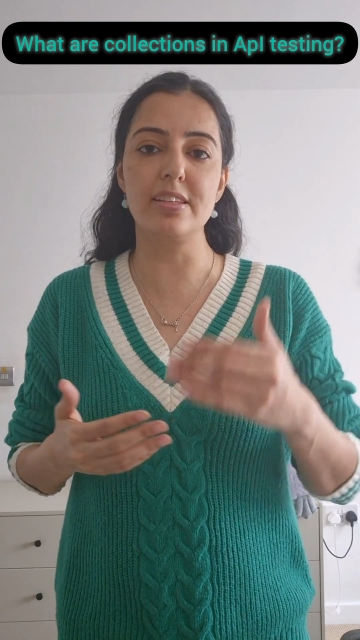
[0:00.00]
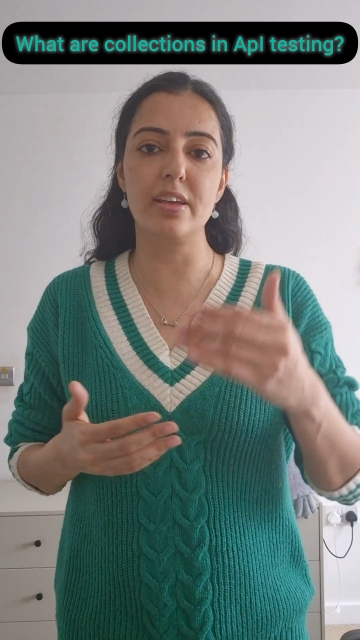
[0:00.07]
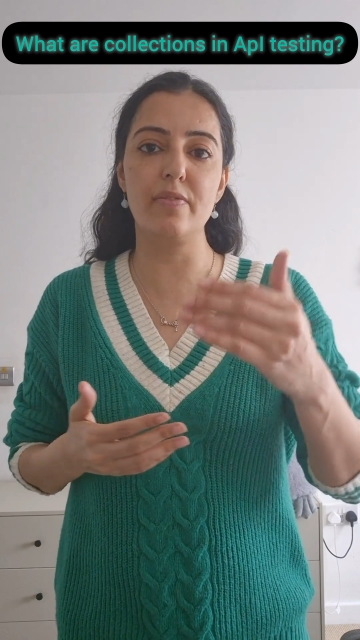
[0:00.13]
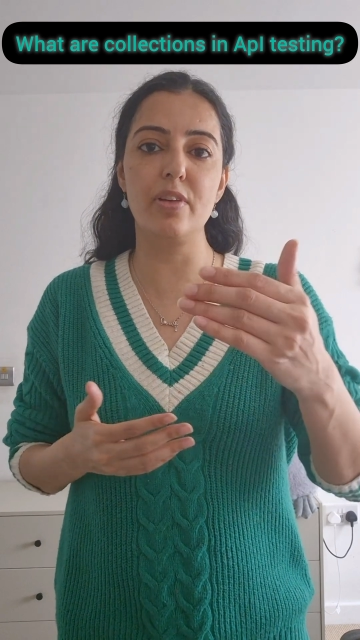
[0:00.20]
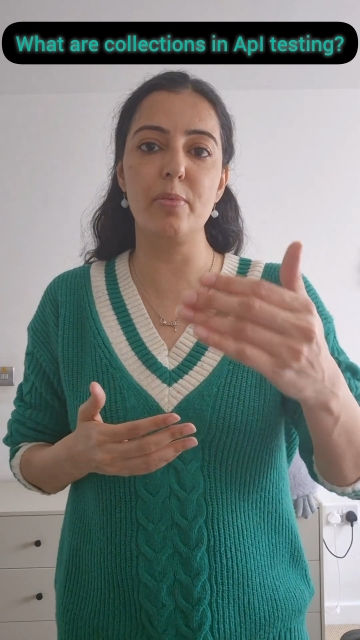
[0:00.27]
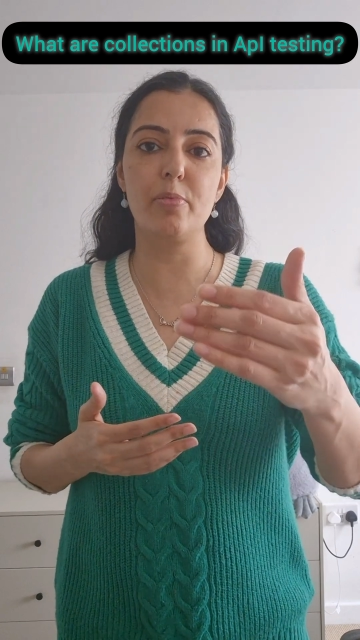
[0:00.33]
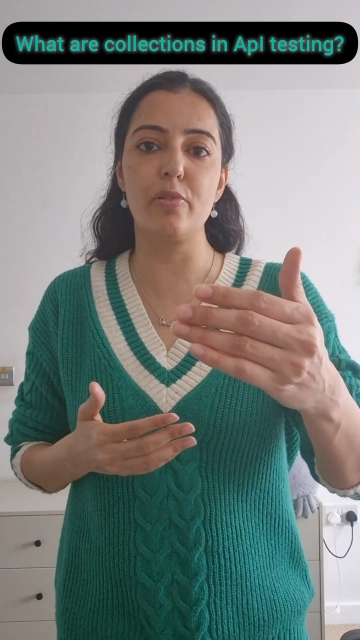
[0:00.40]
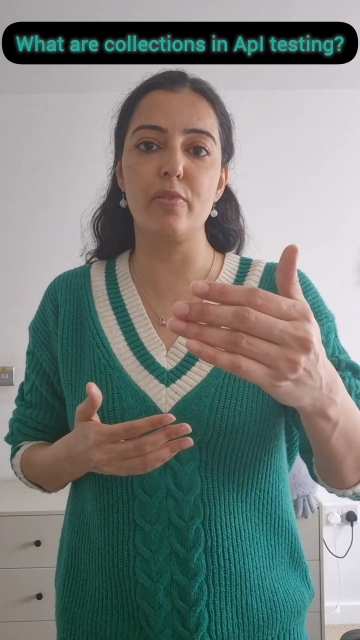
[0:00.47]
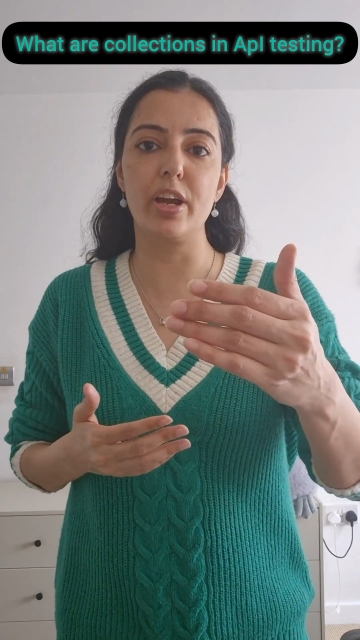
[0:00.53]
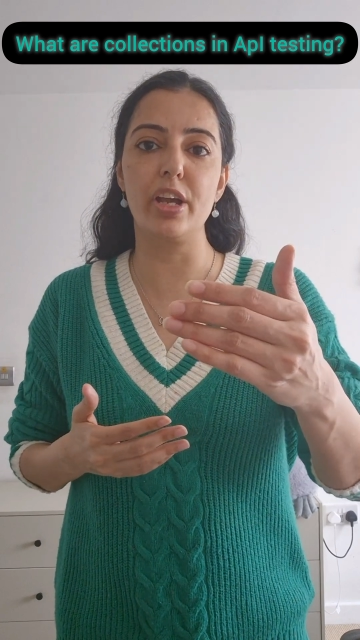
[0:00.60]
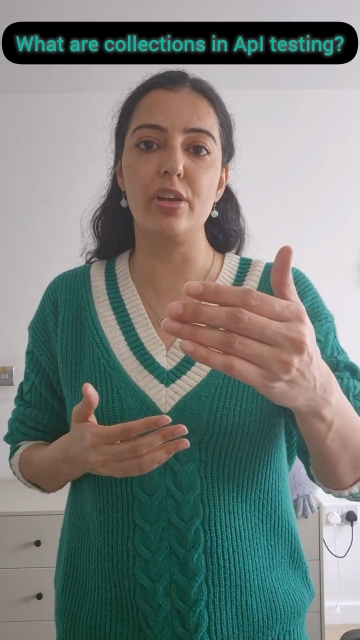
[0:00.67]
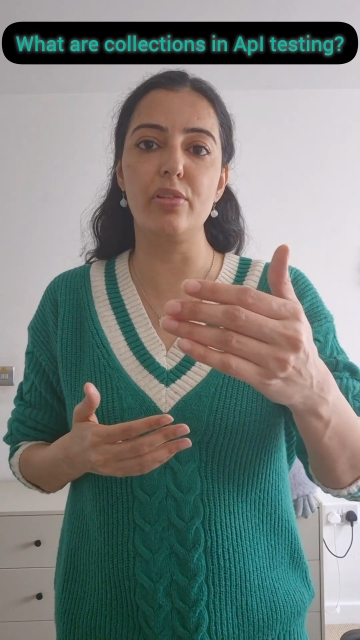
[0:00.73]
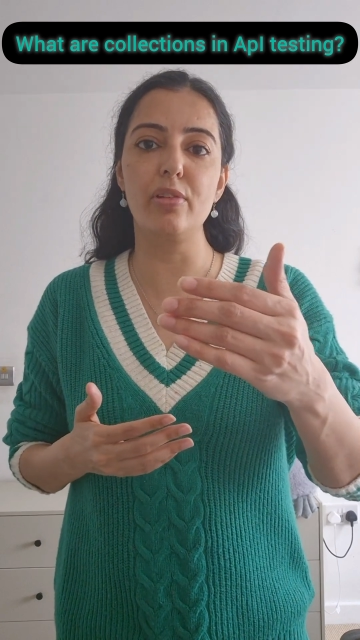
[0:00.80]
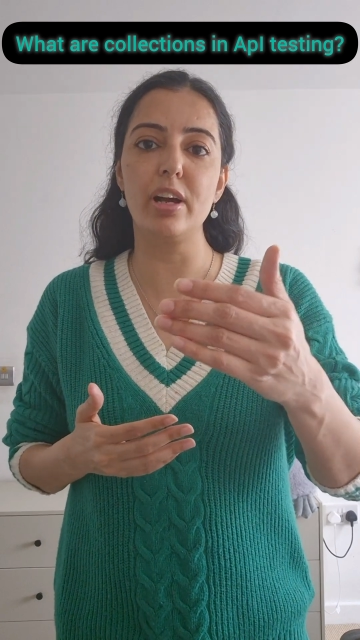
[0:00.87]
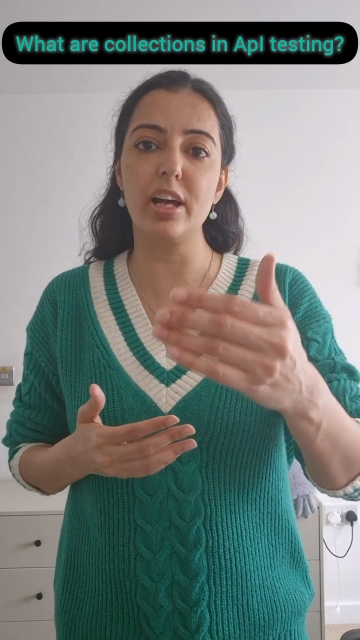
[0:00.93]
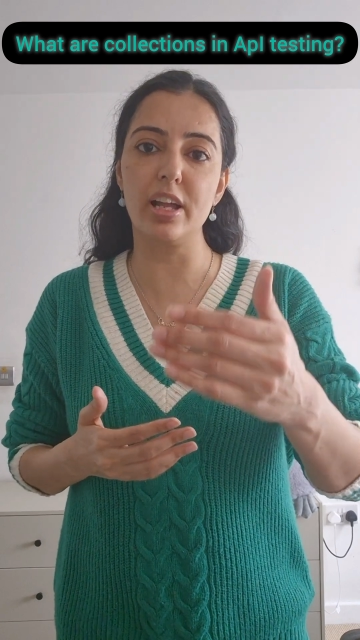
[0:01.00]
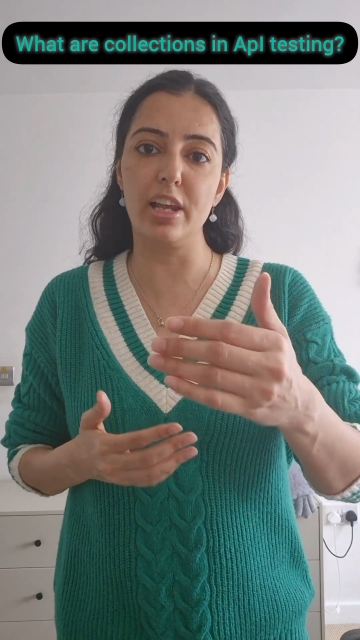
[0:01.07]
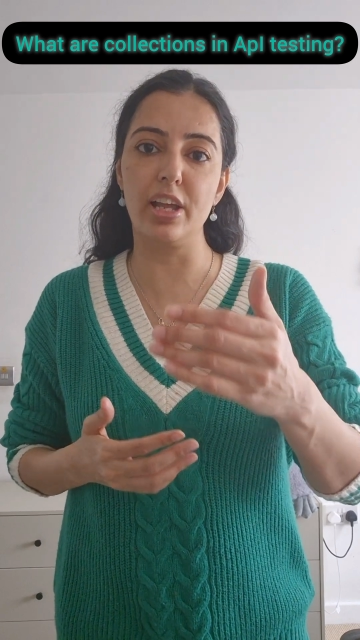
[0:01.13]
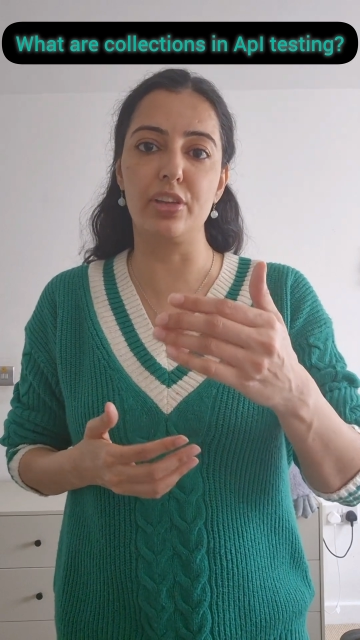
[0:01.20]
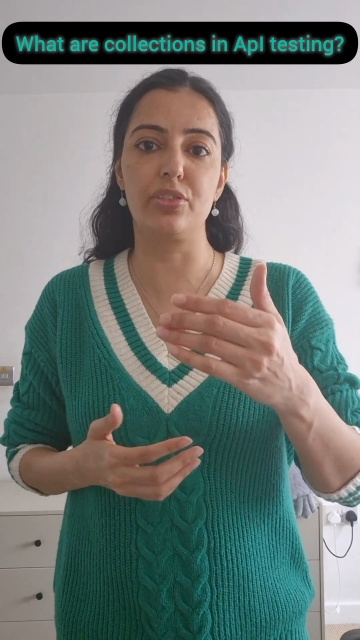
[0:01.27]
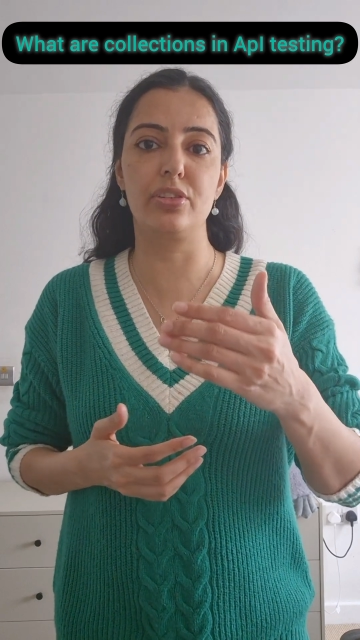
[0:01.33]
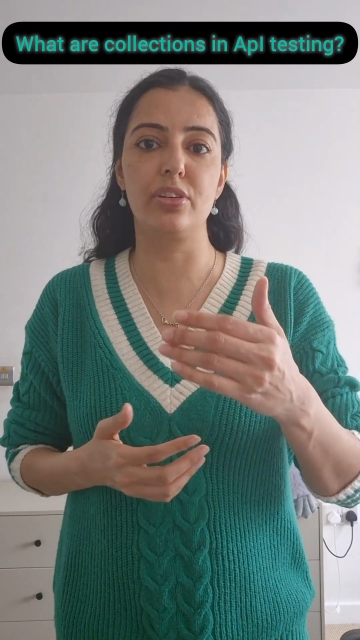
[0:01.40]
they will provide you a
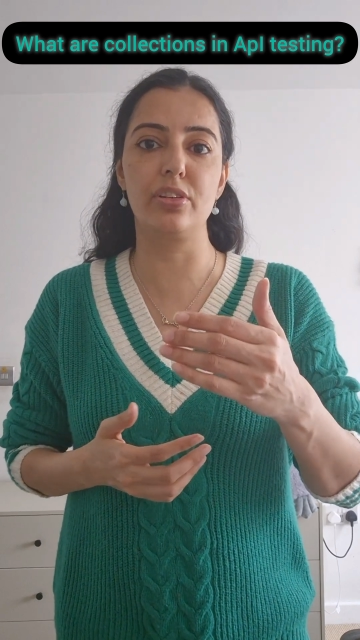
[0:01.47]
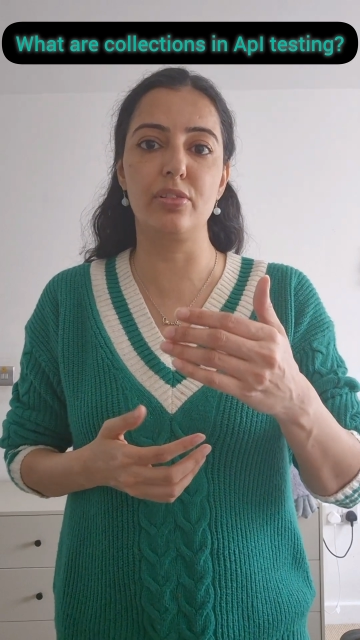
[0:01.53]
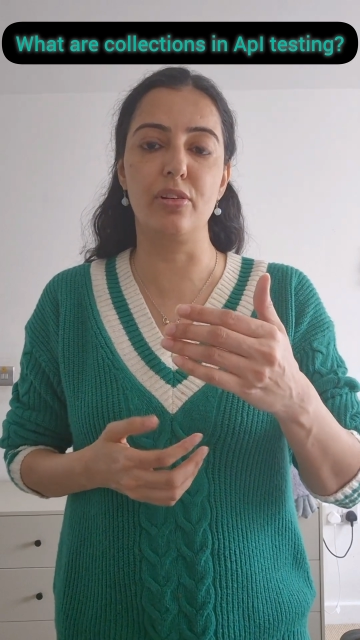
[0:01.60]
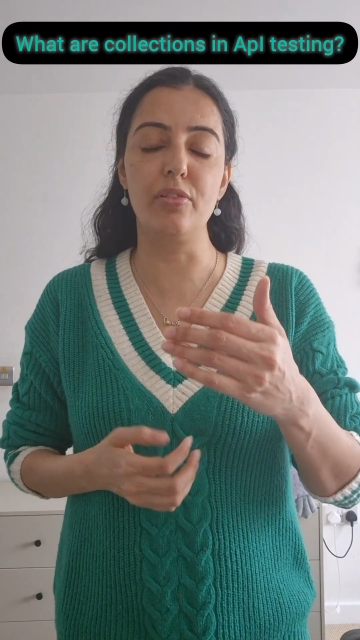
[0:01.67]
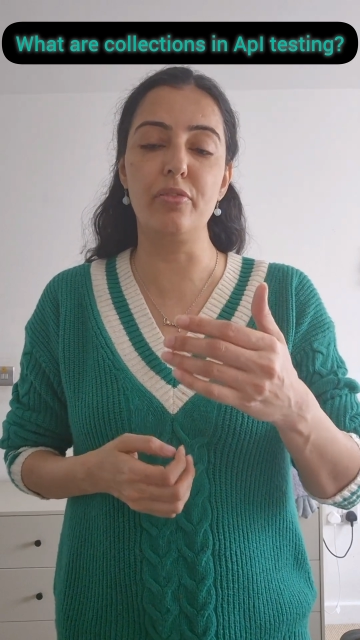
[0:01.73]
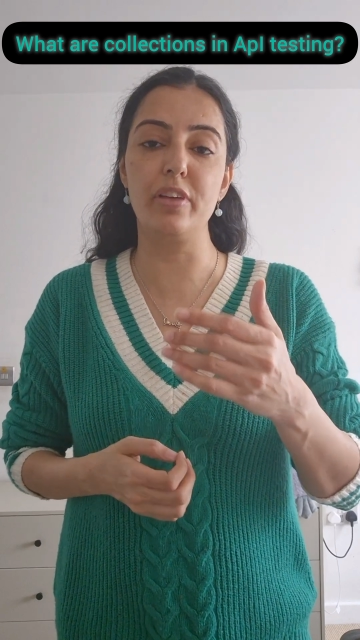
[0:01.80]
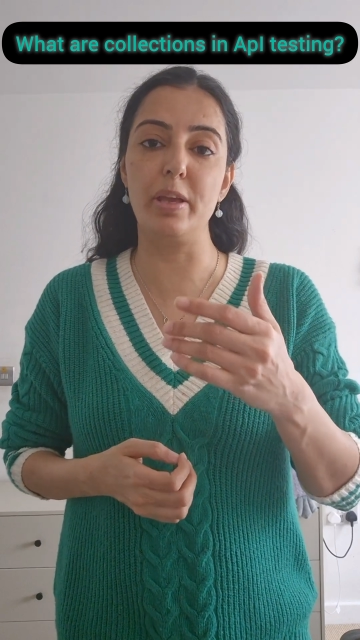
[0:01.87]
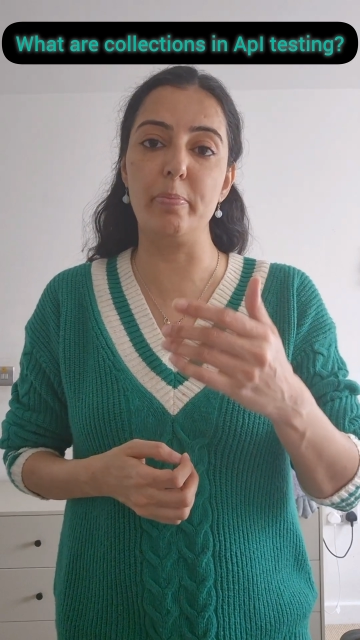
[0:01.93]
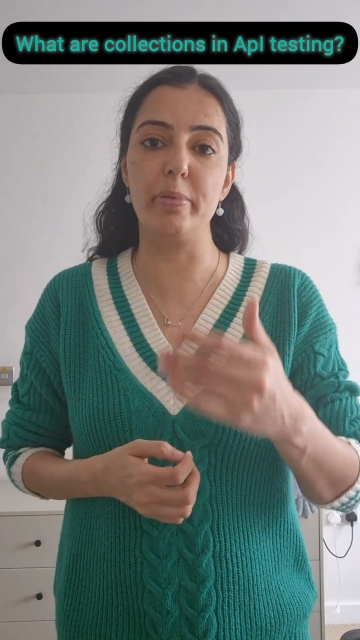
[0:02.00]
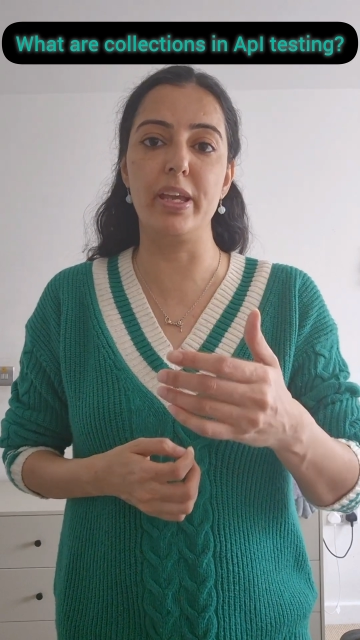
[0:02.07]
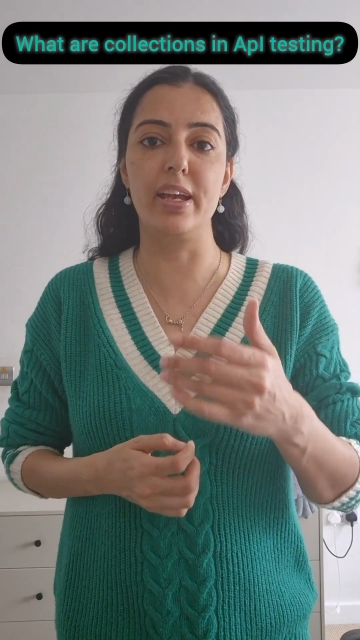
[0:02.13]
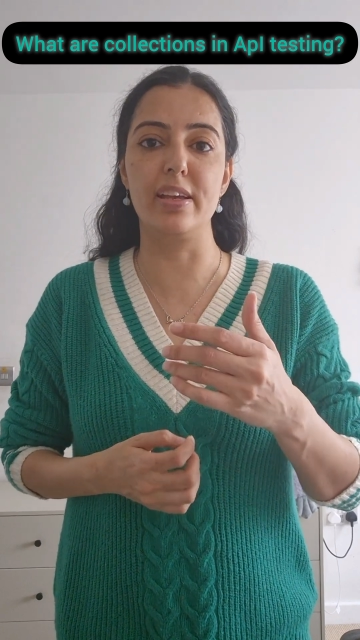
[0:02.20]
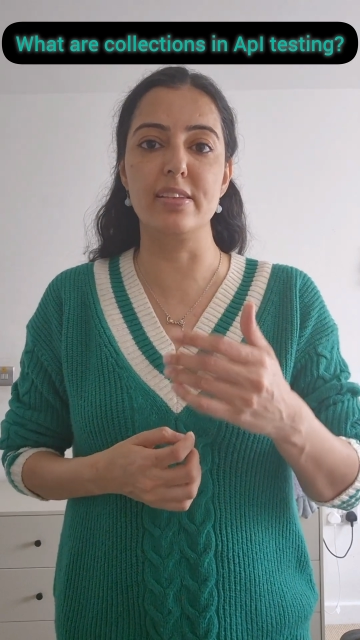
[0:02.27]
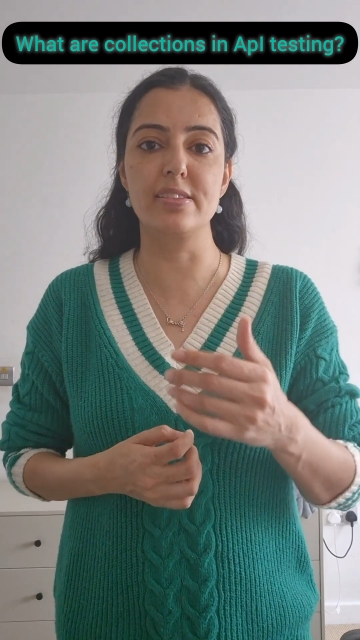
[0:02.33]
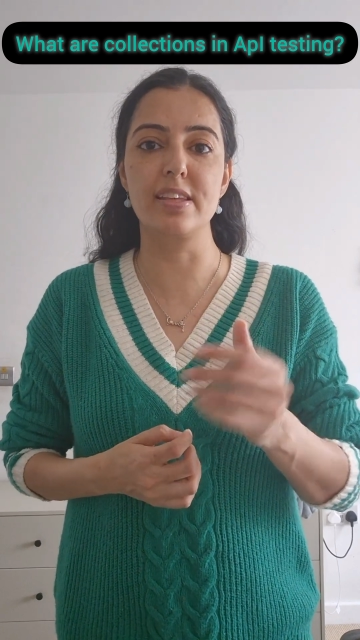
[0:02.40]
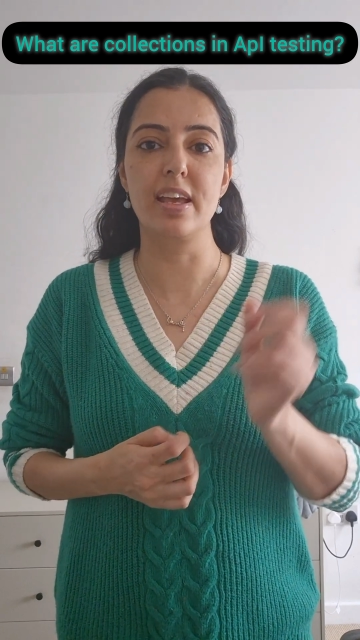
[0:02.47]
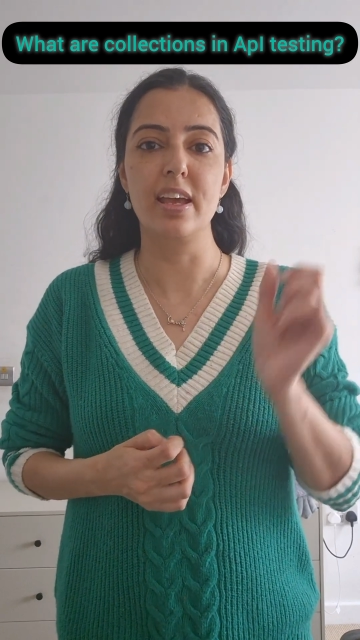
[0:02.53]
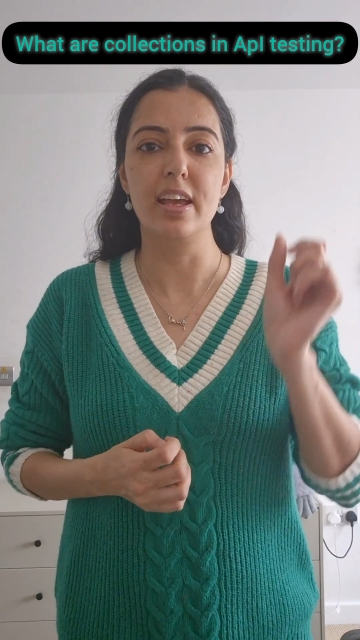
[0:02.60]
collection of APIs